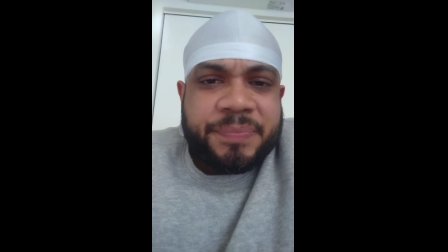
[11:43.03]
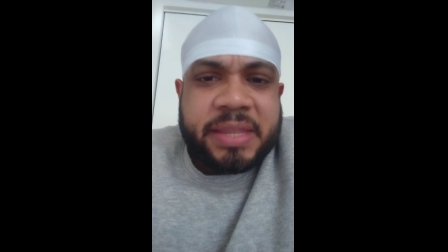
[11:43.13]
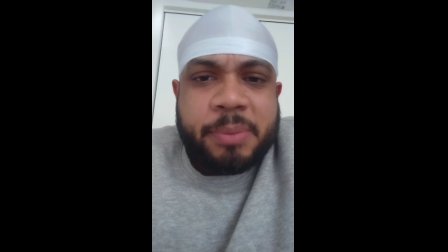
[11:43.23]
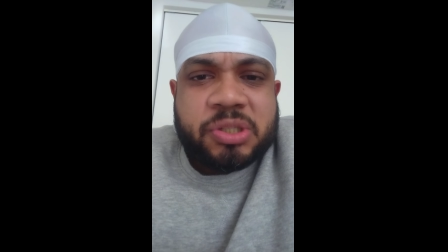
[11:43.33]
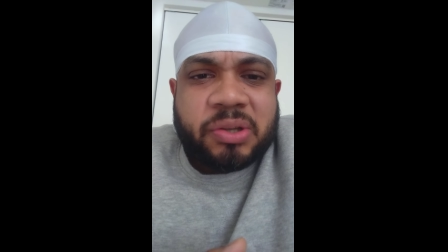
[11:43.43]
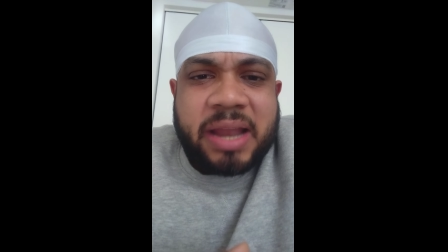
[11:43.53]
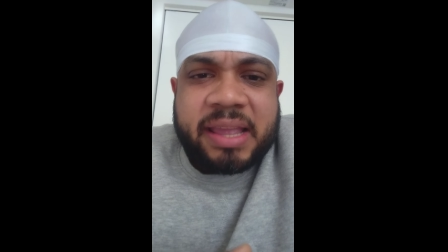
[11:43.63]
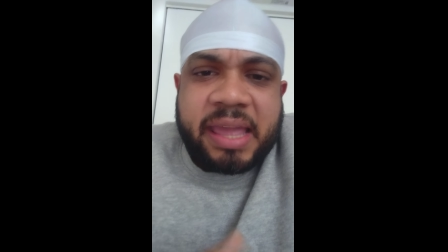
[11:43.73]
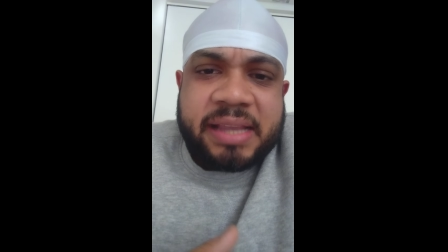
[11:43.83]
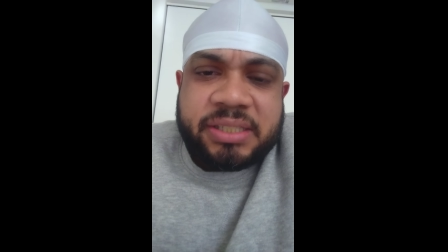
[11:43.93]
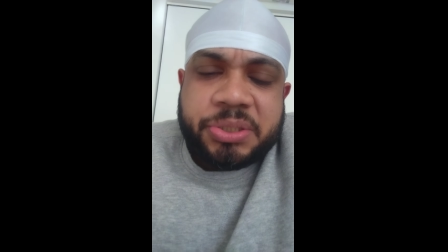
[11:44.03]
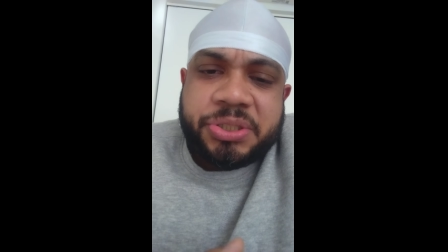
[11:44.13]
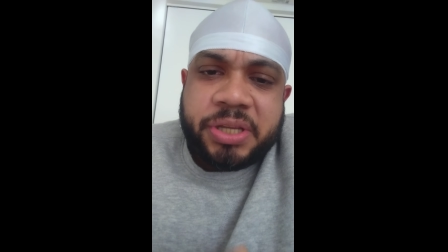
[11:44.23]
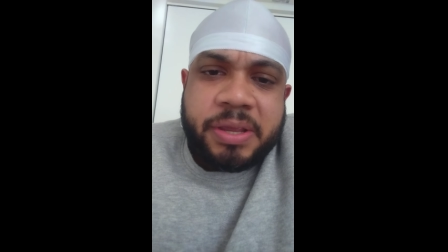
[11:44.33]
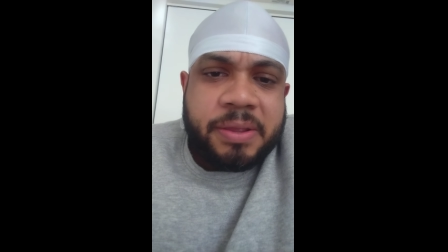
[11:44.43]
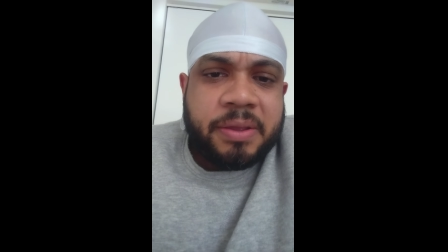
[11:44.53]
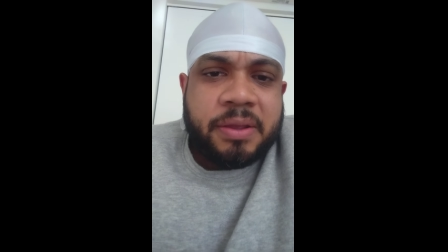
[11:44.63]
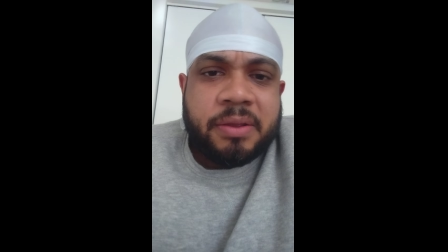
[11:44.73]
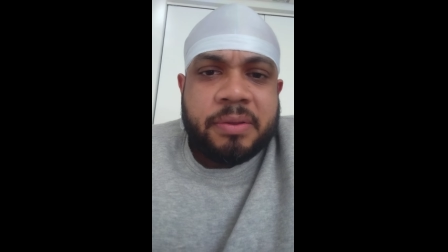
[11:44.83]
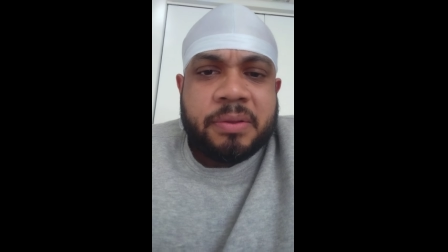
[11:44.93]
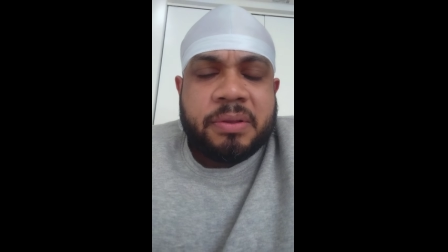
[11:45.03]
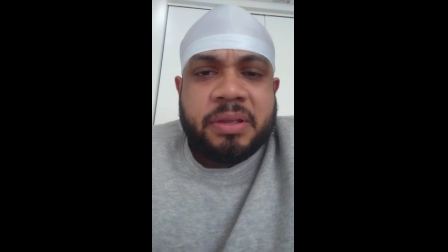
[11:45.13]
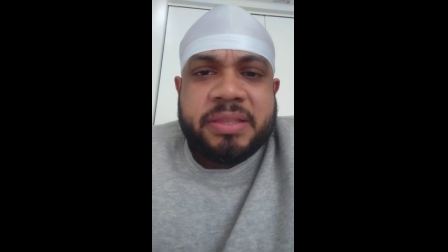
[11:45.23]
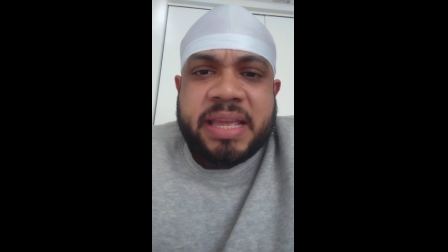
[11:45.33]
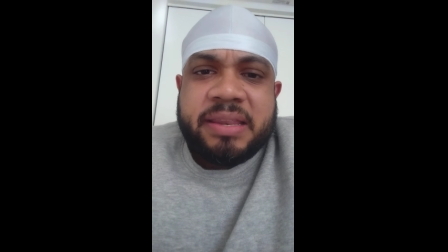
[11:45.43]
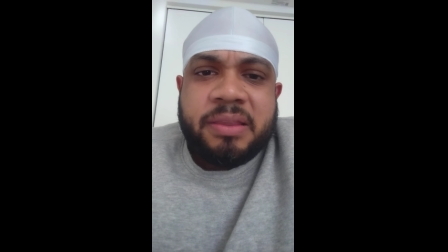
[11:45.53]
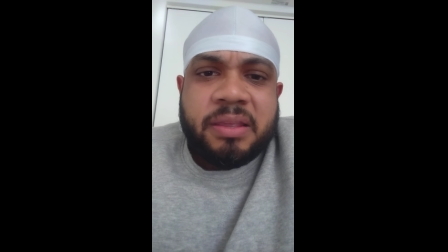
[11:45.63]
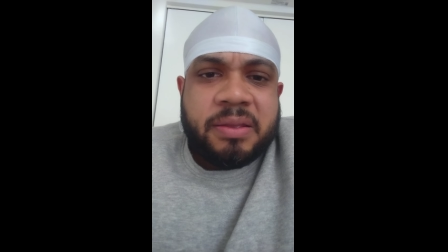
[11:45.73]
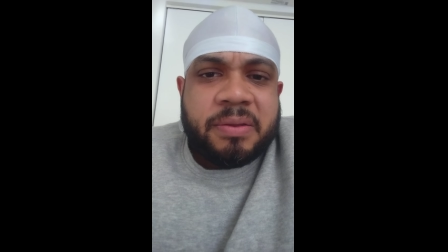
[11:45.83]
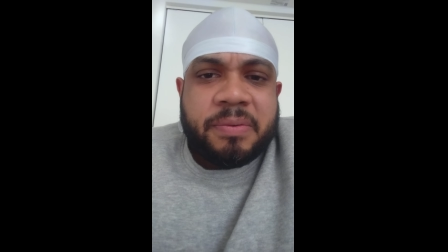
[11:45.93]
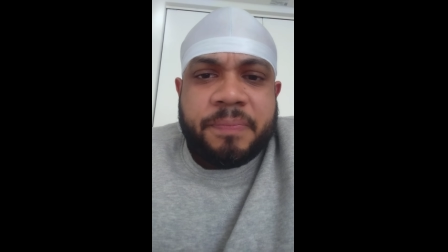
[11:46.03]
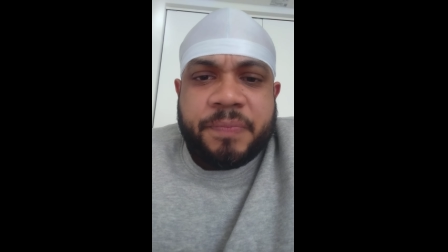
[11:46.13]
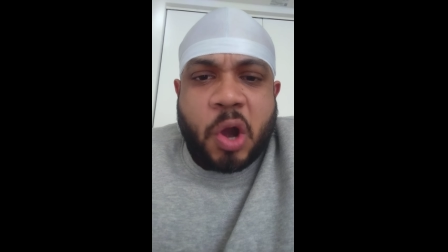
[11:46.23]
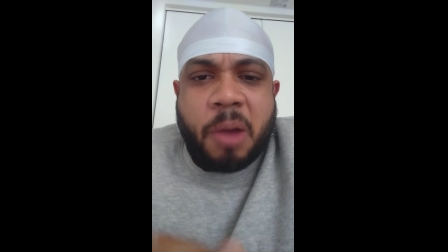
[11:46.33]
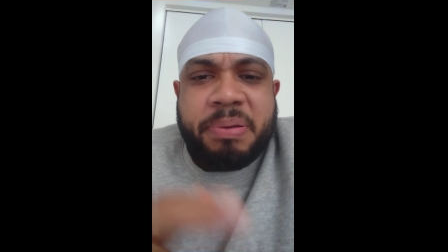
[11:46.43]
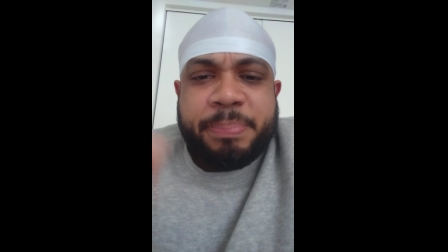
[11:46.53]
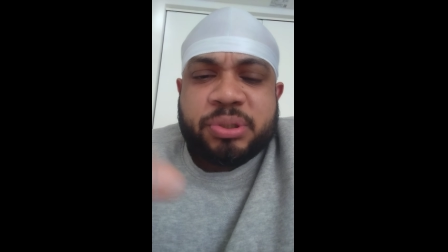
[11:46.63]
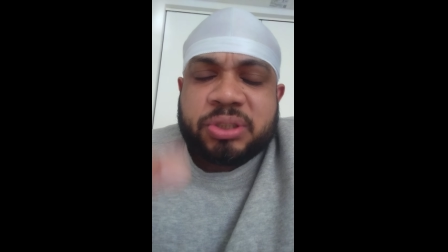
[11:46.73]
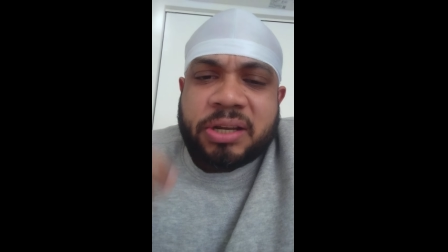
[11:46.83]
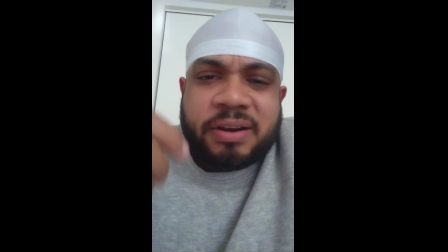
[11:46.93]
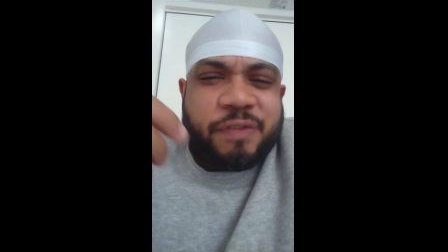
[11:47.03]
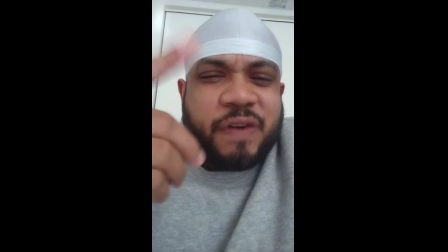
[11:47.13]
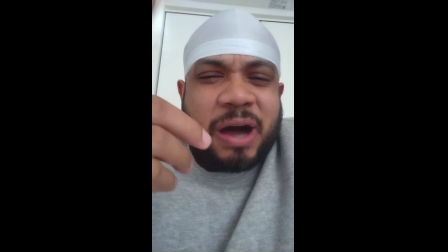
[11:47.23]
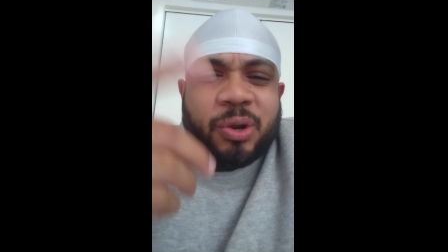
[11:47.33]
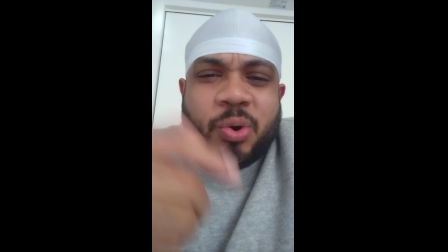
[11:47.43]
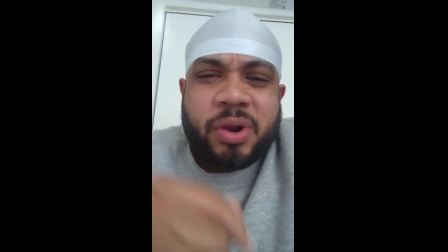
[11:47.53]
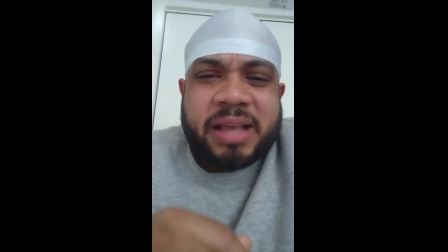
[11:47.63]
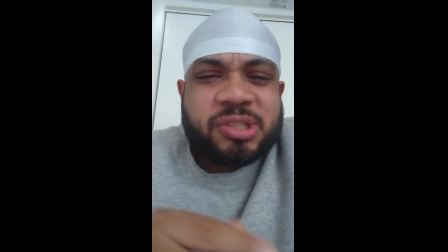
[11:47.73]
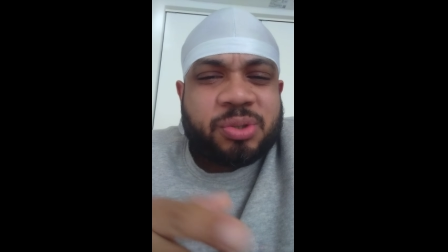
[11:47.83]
They was on that gangster shit, and then our people started to follow all that.